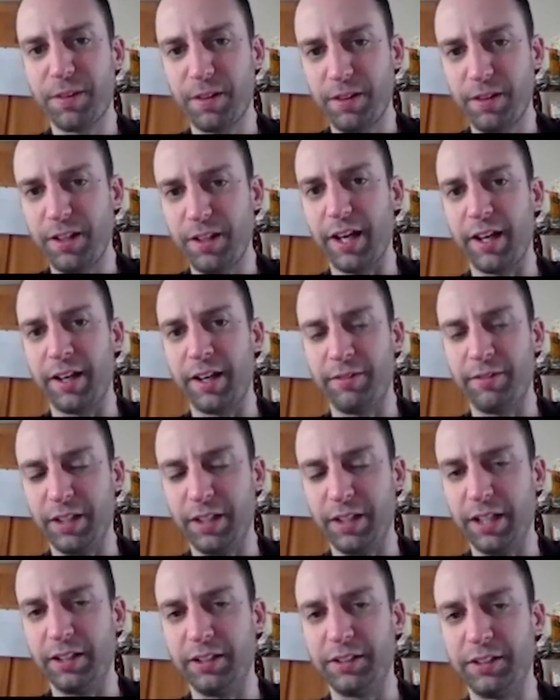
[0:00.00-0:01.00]
Yeah,
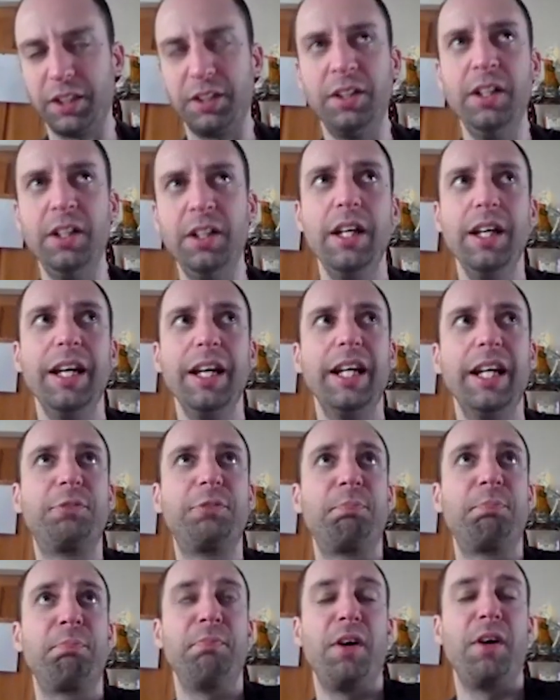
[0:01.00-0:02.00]
yeah. So it's
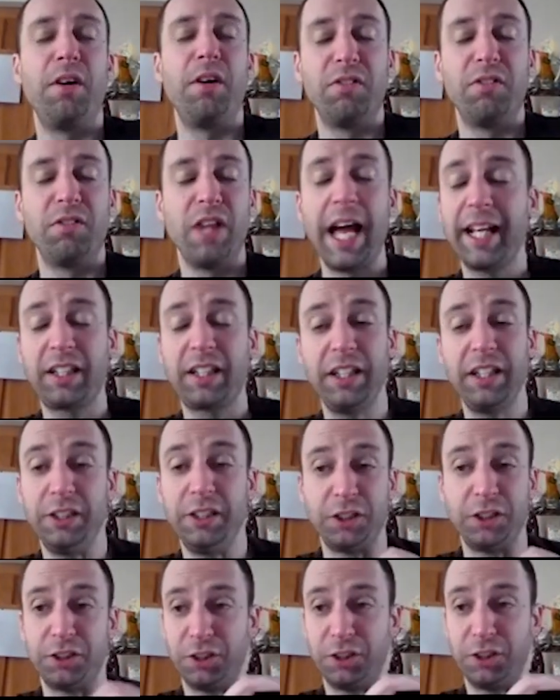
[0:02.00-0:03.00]
likely
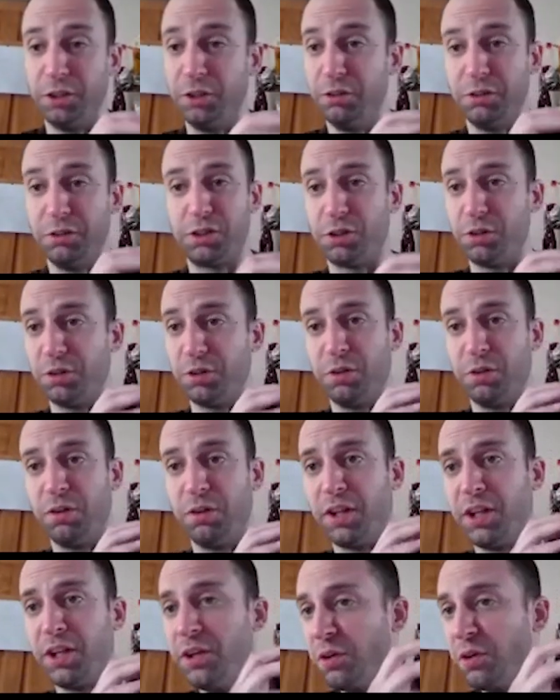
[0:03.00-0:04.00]
just due to
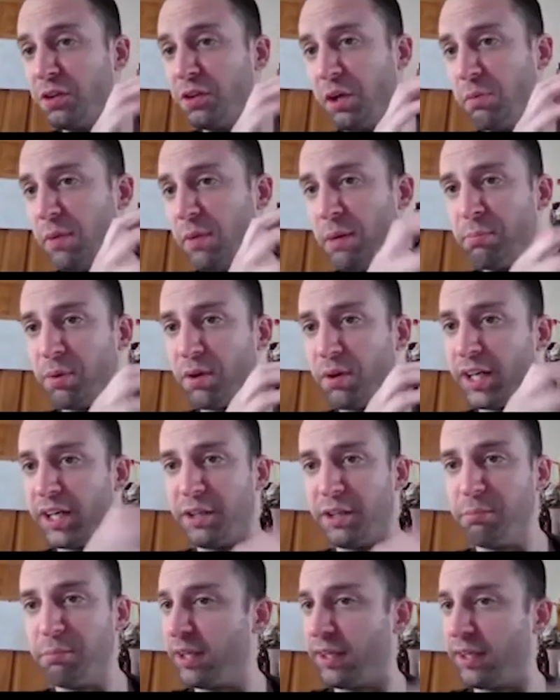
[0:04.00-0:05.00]
the nuclear
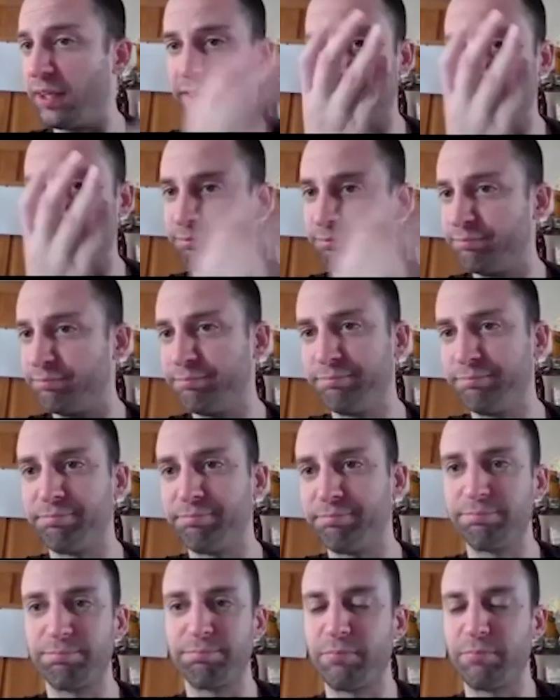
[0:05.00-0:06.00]
membrane being,
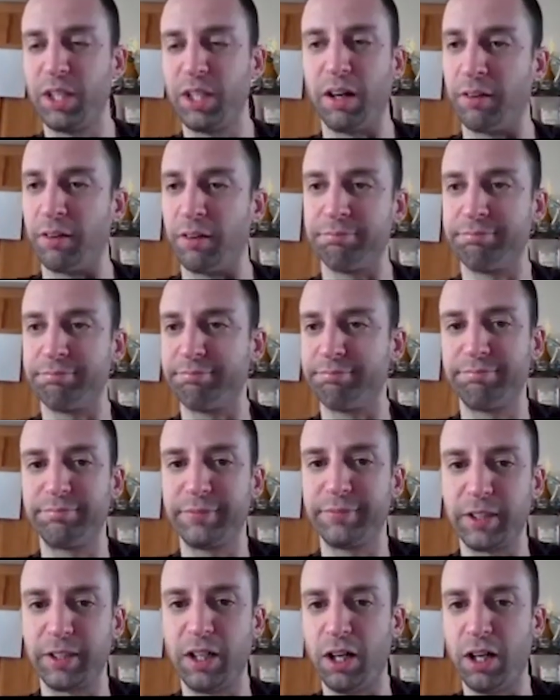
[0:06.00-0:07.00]
you know,
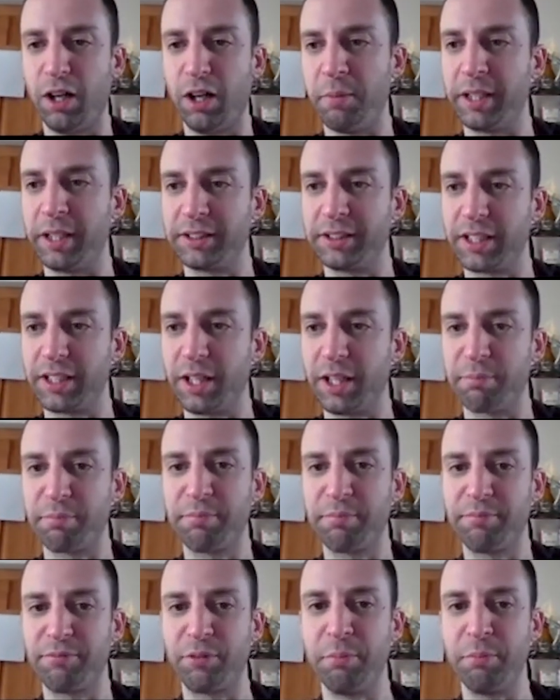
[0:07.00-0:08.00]
all messed up
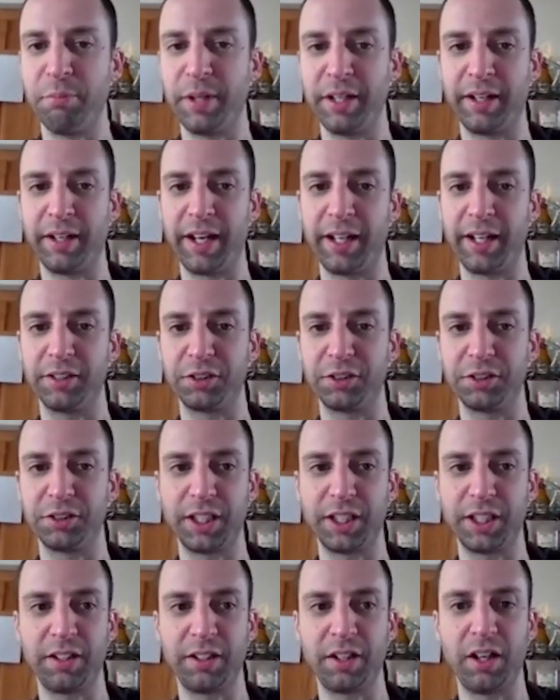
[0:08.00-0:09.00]
from being cancer
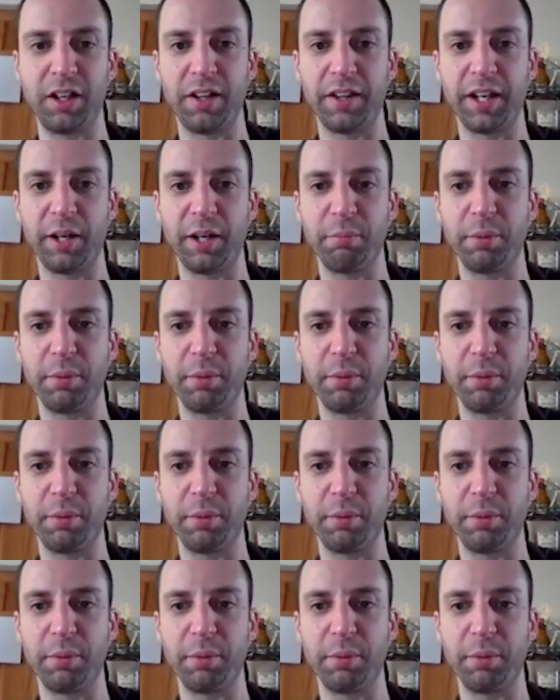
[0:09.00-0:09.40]
cell and all that.